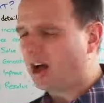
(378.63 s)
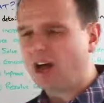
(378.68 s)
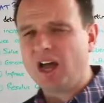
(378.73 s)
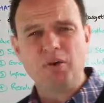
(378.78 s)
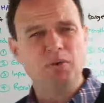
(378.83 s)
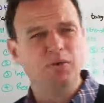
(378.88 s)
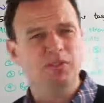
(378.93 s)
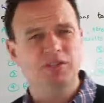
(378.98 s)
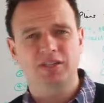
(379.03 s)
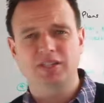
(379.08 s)

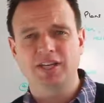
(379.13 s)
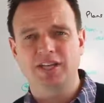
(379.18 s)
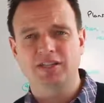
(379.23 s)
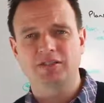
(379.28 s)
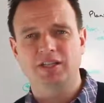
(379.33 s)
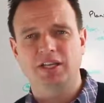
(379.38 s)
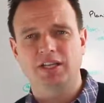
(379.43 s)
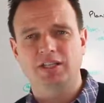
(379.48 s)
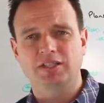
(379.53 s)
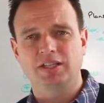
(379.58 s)
I would
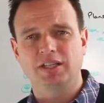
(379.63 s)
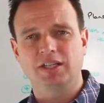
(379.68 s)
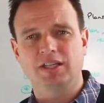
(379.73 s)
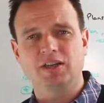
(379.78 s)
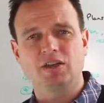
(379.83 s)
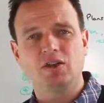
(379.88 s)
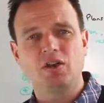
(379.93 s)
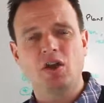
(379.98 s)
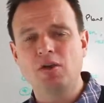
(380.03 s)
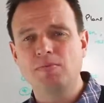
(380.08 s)
suggest actually
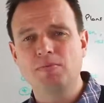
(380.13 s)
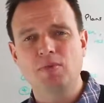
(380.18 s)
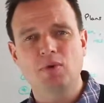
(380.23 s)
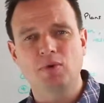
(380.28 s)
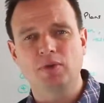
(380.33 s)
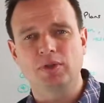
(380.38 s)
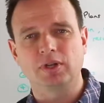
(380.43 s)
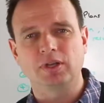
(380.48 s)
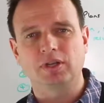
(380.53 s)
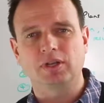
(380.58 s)
no
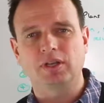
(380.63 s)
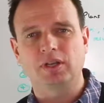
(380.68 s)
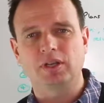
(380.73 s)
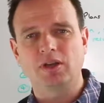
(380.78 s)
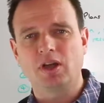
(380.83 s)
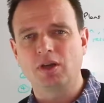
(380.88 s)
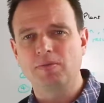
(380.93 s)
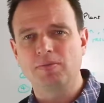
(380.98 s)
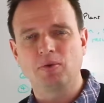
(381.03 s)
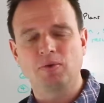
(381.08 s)
more
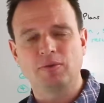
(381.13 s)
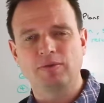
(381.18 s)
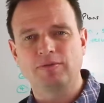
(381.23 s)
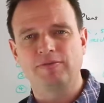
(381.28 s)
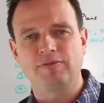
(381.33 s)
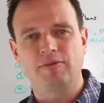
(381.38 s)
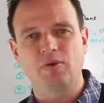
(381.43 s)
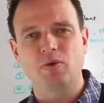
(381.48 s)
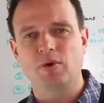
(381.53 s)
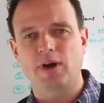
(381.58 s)
than
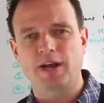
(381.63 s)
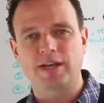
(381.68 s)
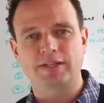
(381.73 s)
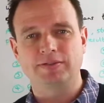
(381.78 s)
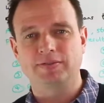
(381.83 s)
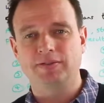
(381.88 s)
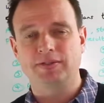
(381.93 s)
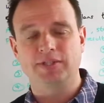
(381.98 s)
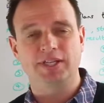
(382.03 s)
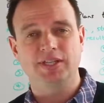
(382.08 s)
4
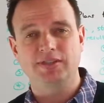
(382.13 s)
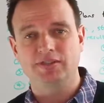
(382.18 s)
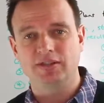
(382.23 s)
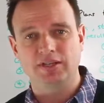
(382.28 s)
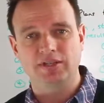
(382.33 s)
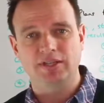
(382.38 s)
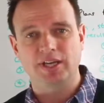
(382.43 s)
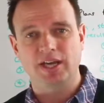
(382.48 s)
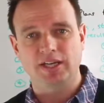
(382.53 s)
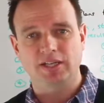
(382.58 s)
activities in
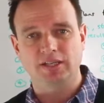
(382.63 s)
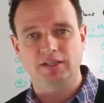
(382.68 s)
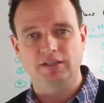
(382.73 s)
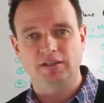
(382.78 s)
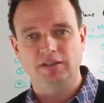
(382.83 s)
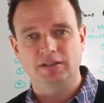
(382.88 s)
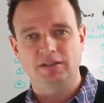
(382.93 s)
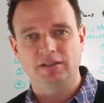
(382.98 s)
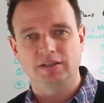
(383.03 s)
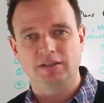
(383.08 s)
a day,
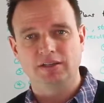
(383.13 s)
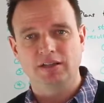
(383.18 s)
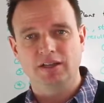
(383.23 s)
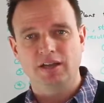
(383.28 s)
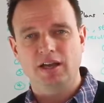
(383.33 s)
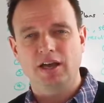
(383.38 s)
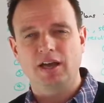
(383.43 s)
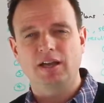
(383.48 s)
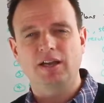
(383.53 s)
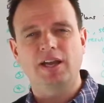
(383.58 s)

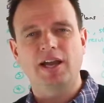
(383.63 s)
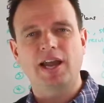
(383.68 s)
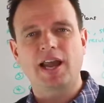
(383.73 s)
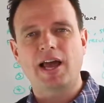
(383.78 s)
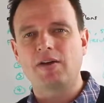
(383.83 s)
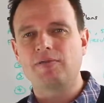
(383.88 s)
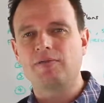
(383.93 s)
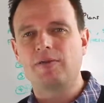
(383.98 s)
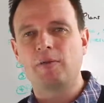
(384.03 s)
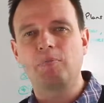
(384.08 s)
and
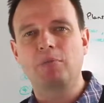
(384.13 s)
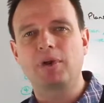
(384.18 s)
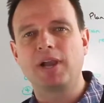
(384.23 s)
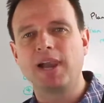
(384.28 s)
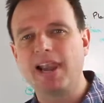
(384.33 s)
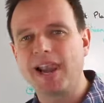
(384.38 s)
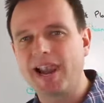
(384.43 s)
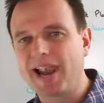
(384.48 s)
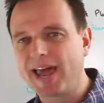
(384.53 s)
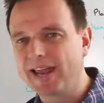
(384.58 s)
allow for
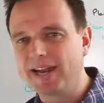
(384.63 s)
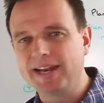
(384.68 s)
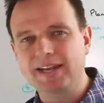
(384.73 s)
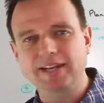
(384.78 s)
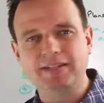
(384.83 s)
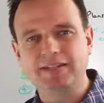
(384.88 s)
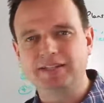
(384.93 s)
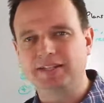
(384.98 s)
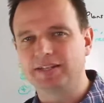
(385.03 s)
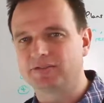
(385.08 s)

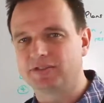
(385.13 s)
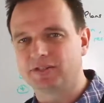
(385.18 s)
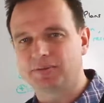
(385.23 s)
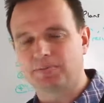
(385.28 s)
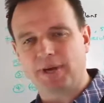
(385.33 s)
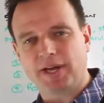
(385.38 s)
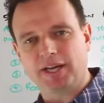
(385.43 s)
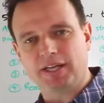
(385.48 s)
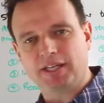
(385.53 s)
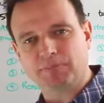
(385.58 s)
plenty of
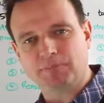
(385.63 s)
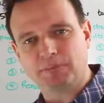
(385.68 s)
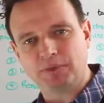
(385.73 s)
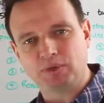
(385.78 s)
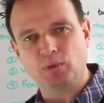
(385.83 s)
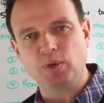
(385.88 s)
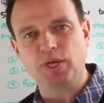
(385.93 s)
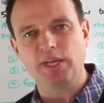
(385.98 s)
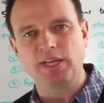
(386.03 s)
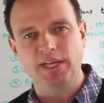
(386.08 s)
space
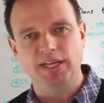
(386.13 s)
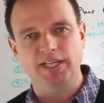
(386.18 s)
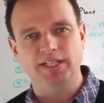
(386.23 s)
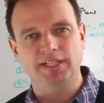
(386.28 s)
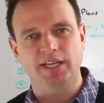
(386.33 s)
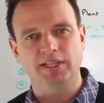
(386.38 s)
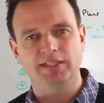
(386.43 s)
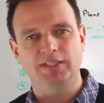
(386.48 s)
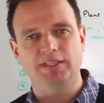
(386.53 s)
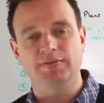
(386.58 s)
between each
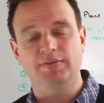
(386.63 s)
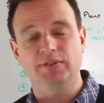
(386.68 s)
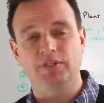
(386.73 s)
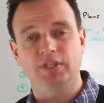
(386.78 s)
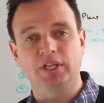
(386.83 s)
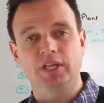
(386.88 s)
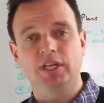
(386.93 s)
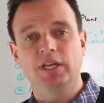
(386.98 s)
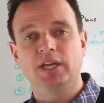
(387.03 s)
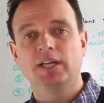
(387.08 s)

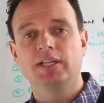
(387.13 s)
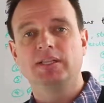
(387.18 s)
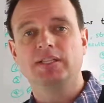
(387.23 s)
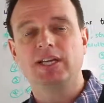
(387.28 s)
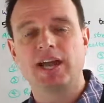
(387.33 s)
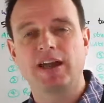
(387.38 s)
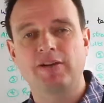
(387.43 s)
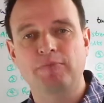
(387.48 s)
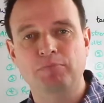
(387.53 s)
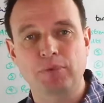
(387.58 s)
activity to
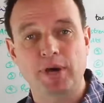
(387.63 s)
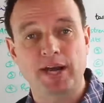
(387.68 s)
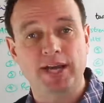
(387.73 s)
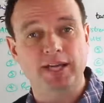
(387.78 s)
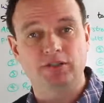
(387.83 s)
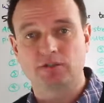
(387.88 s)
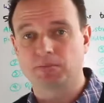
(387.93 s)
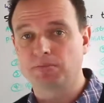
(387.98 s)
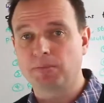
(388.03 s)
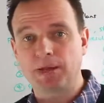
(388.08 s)
have
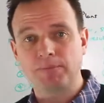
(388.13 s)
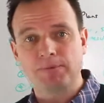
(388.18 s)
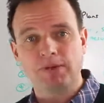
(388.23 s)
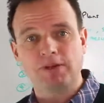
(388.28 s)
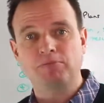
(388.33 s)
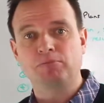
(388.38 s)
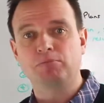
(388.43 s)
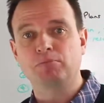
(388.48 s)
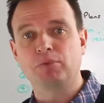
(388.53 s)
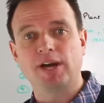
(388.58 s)
breaks, and maybe
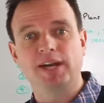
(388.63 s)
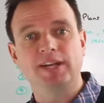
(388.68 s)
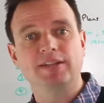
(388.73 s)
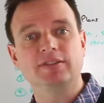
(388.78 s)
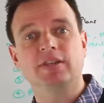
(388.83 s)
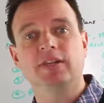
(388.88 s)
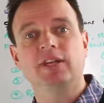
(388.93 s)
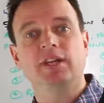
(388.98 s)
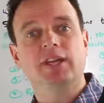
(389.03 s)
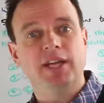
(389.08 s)
even
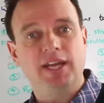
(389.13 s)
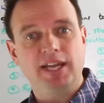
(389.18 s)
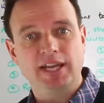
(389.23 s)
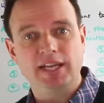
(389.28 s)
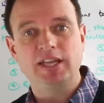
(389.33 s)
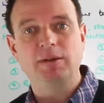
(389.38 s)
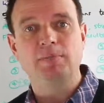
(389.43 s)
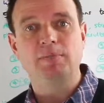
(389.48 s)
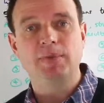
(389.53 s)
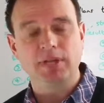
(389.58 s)
breaks
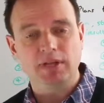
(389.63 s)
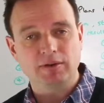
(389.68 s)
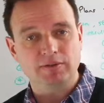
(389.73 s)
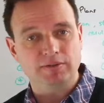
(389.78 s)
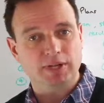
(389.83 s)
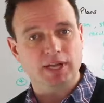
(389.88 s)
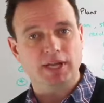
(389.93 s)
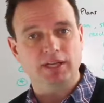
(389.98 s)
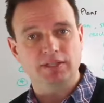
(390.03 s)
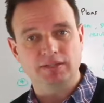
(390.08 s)
in the middle of
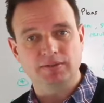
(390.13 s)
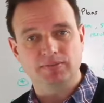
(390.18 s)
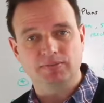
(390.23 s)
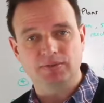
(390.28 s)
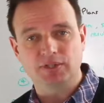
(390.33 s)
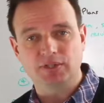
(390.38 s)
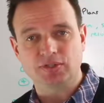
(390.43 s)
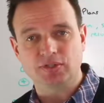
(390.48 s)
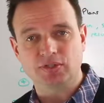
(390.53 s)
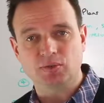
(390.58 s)
the
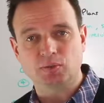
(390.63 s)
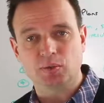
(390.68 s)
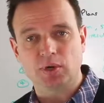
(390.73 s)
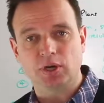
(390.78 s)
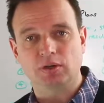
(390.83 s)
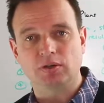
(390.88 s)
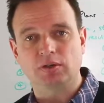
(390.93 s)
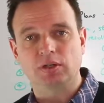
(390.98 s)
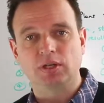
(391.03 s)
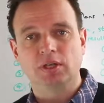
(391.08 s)
activities as
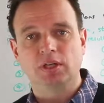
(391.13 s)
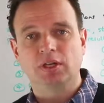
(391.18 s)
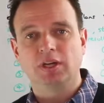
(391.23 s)
well.